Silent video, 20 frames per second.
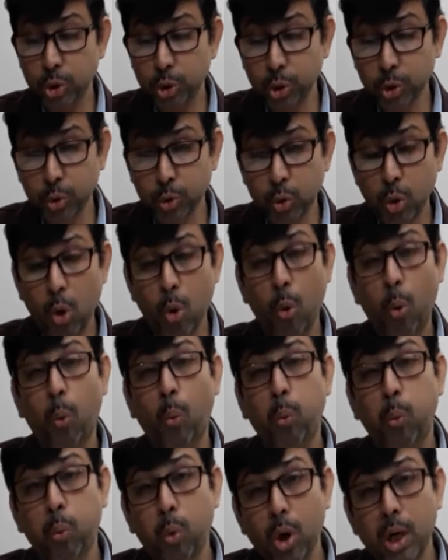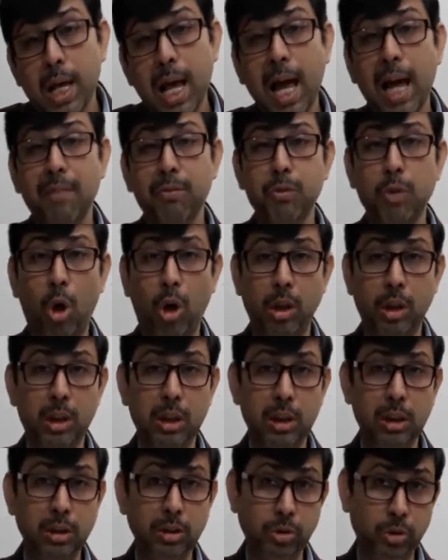you would have got
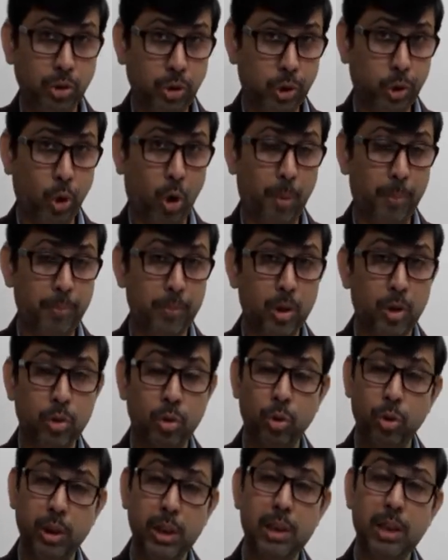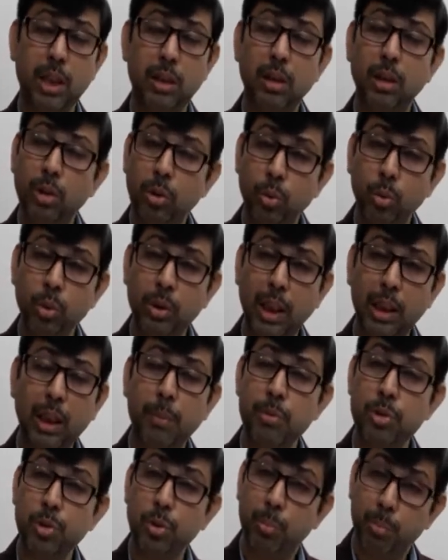the job. So these are the two that
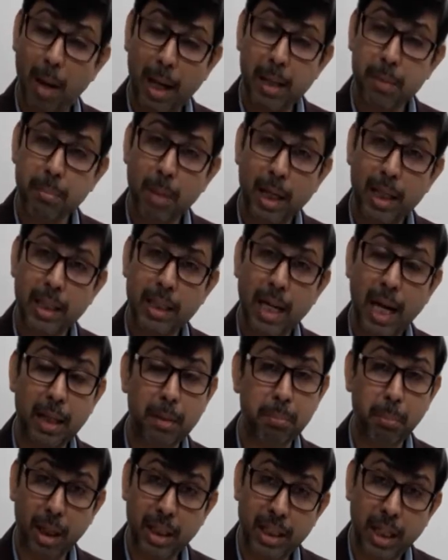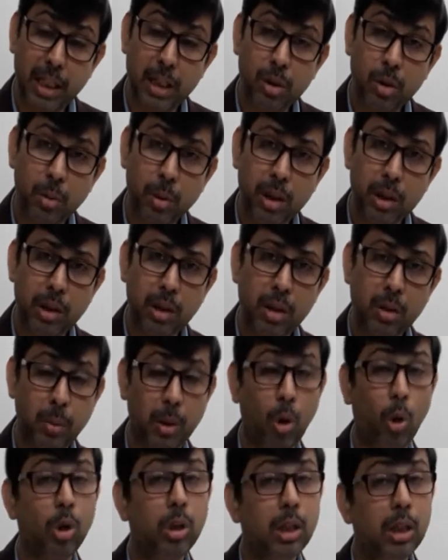comes to my mind at my end over
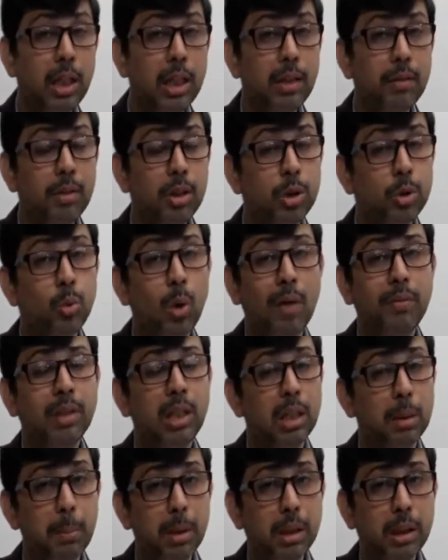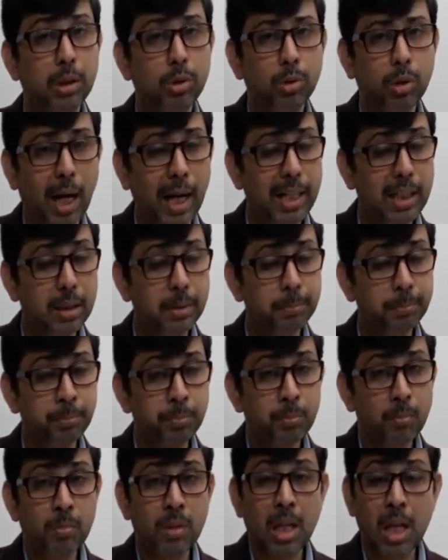here. Alternatively, you have the liberty to
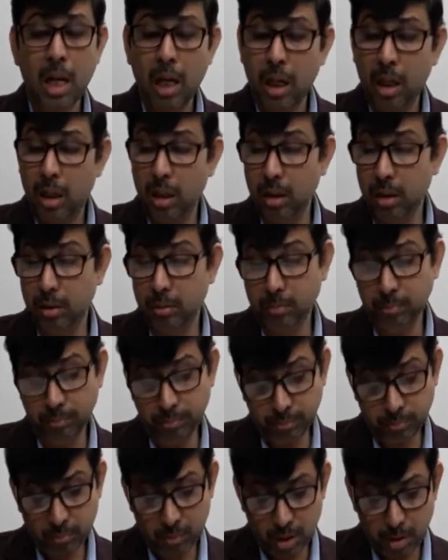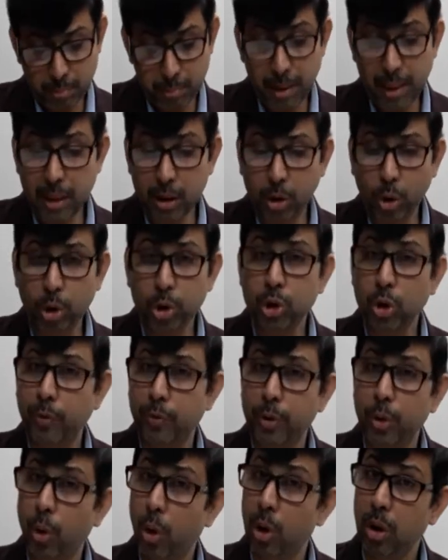write main clauses
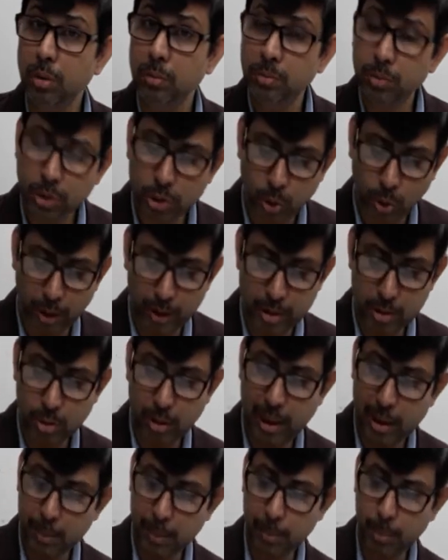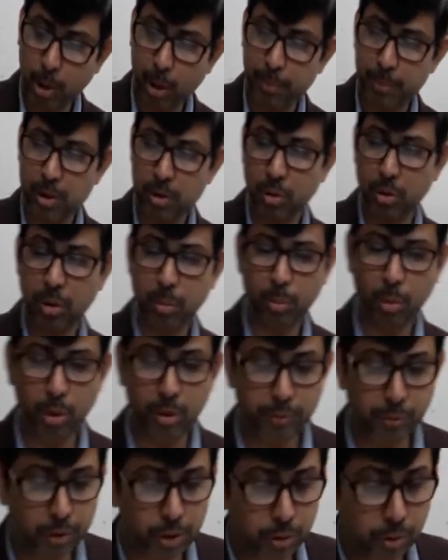of your choice. So let me put up this on the
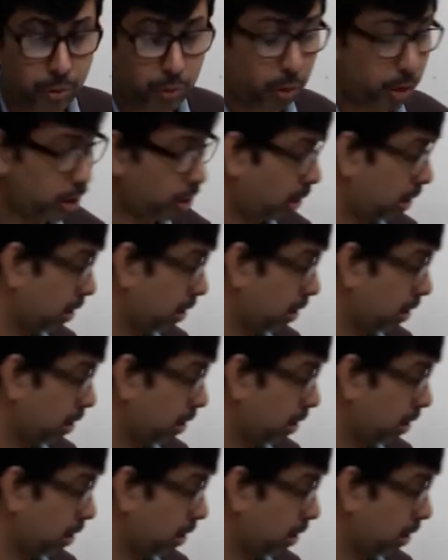board for you for your